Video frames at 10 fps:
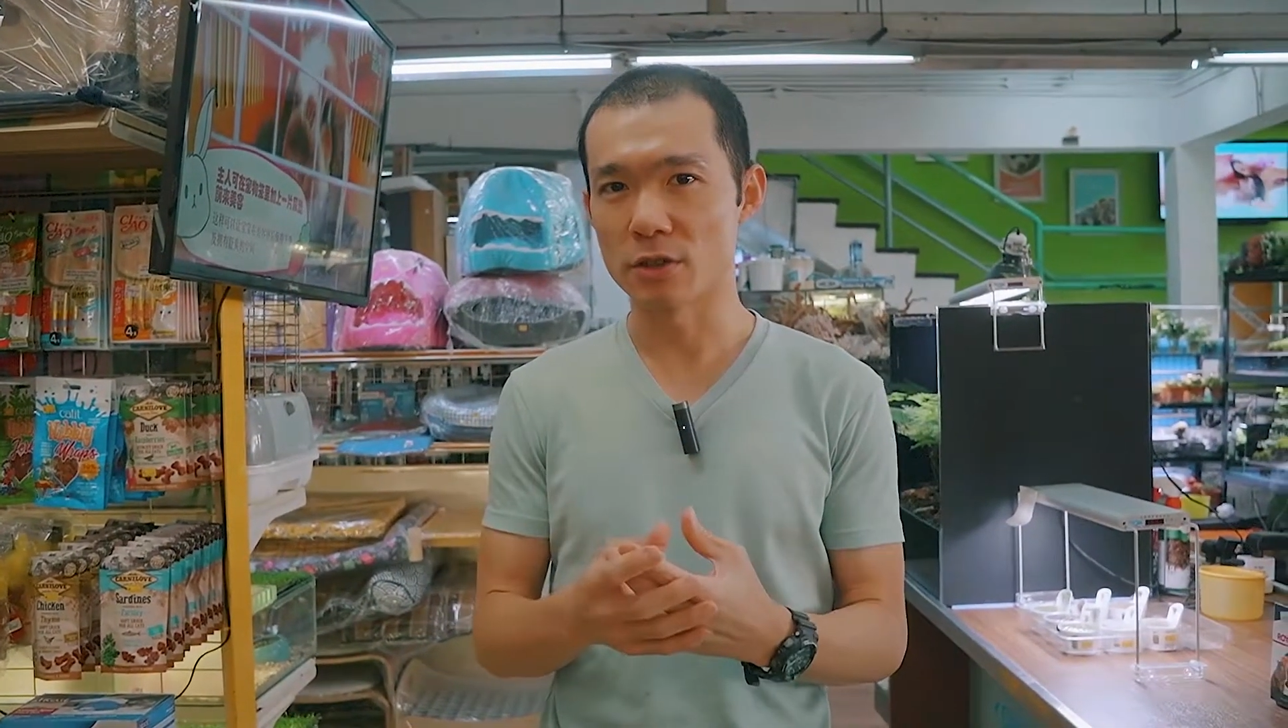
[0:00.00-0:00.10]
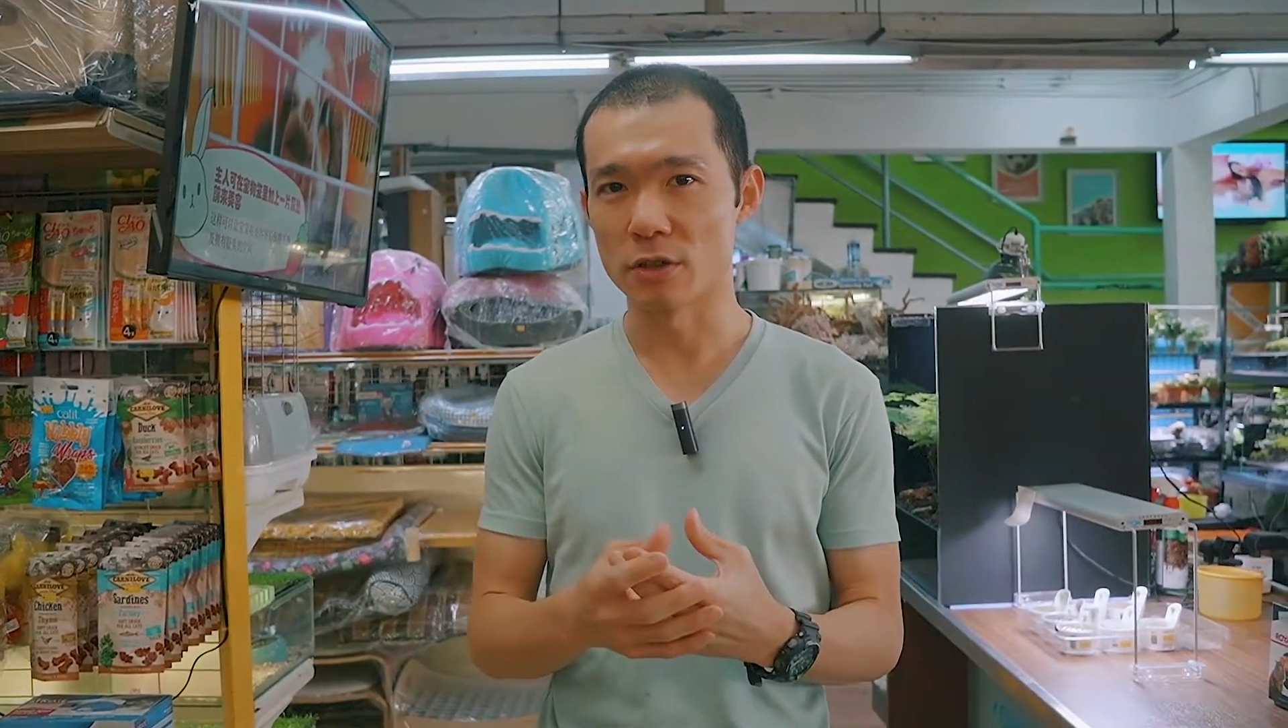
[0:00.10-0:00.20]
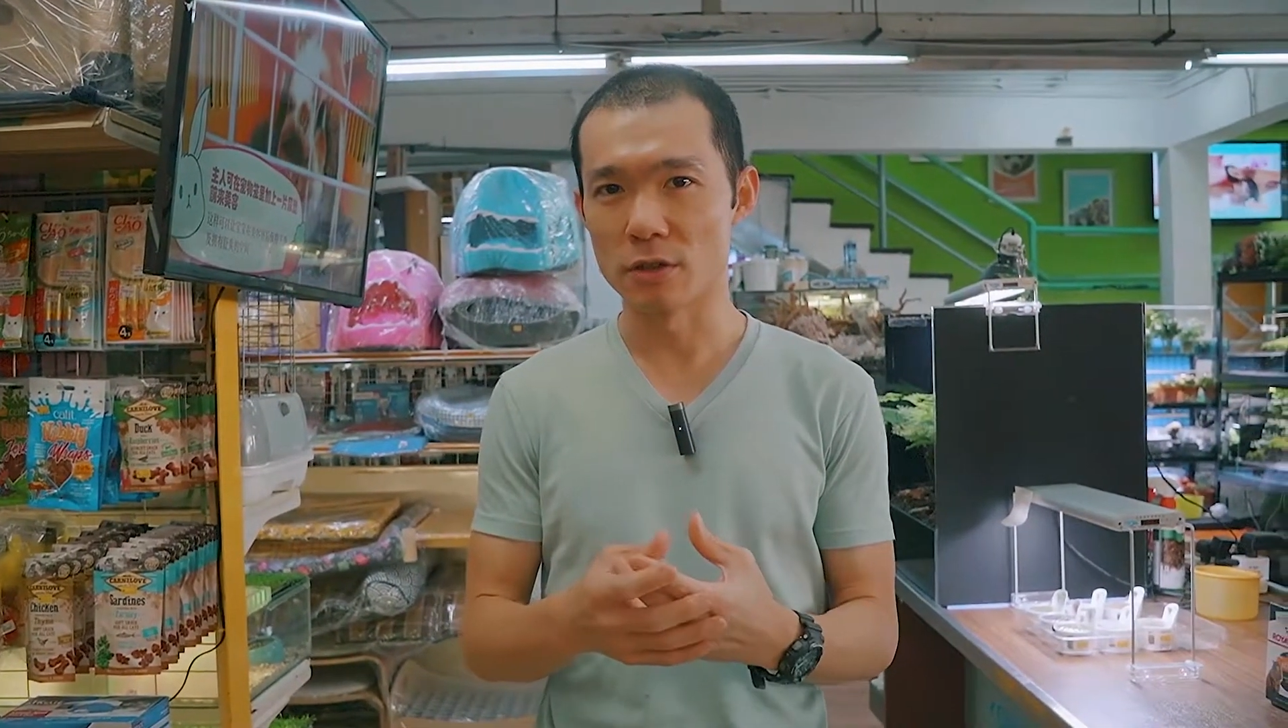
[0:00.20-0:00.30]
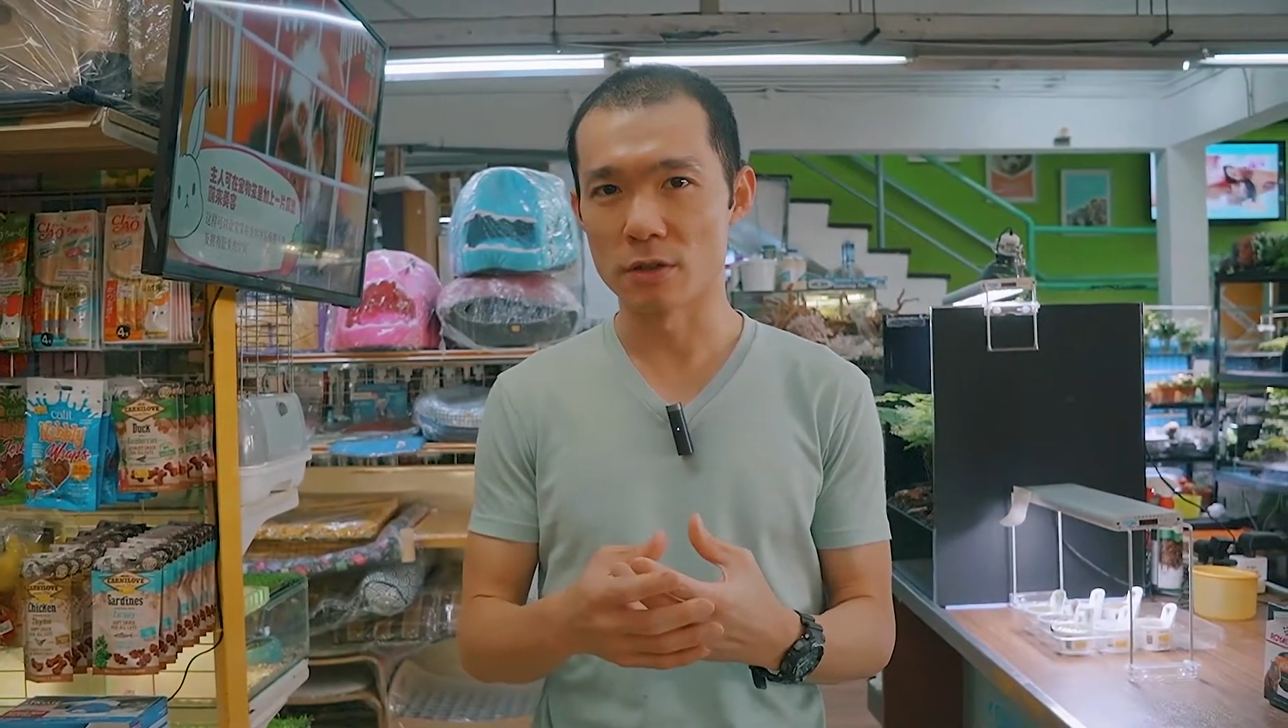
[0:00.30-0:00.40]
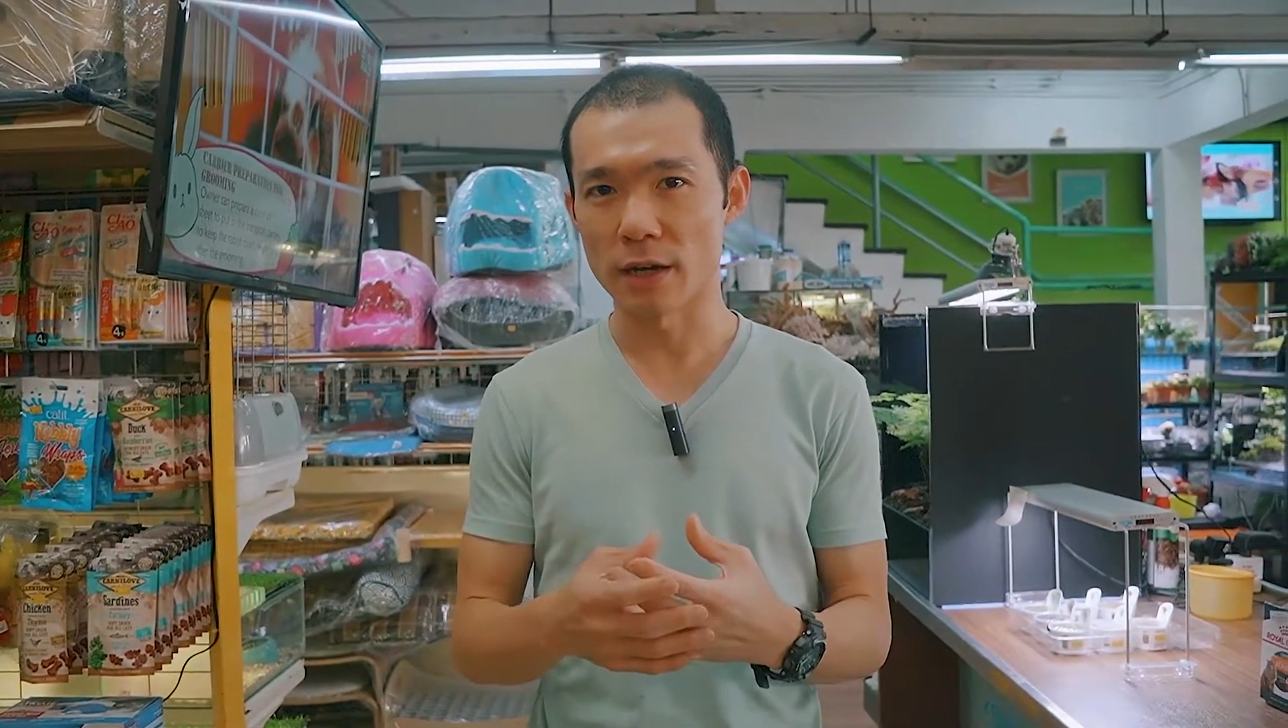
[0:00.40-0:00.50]

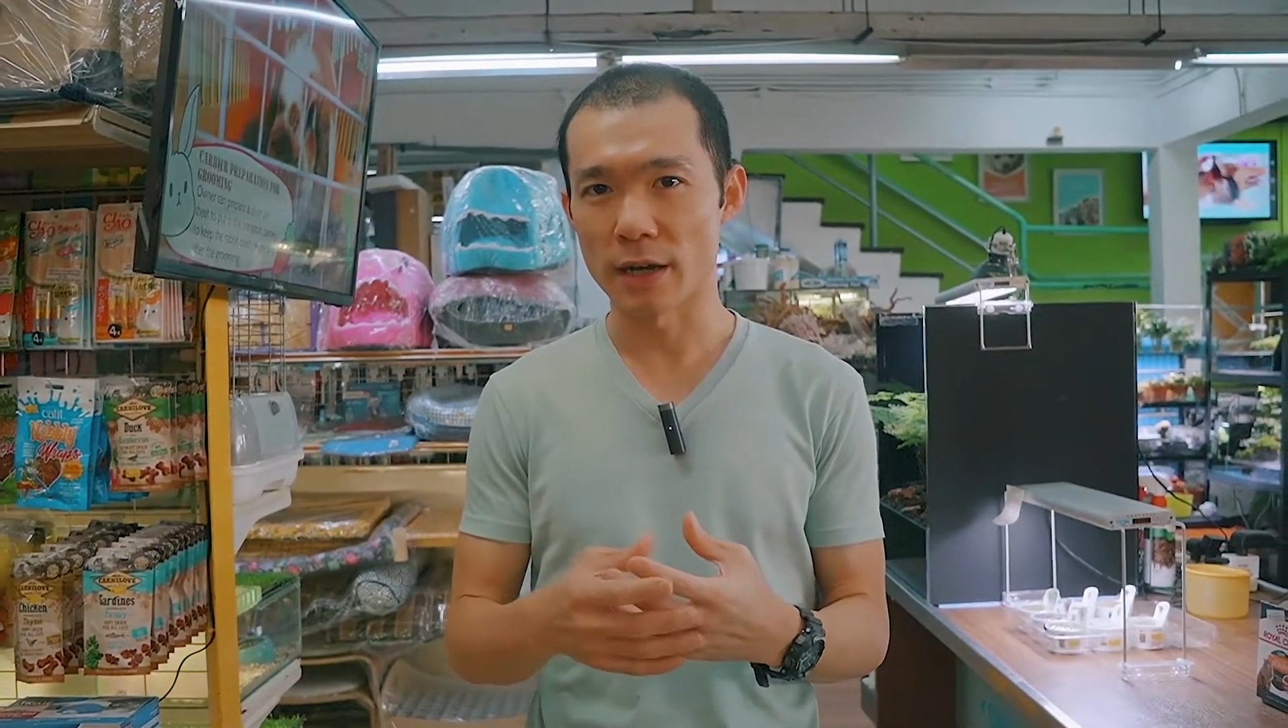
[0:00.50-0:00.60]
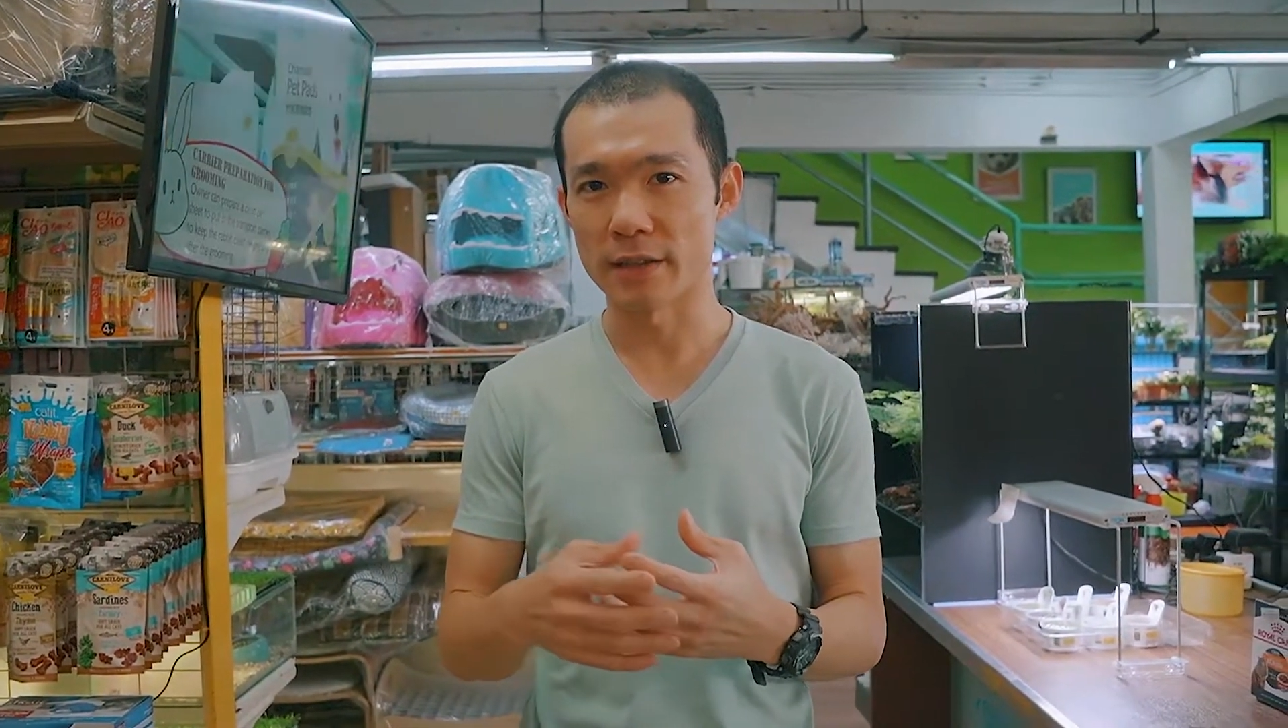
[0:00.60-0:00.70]
so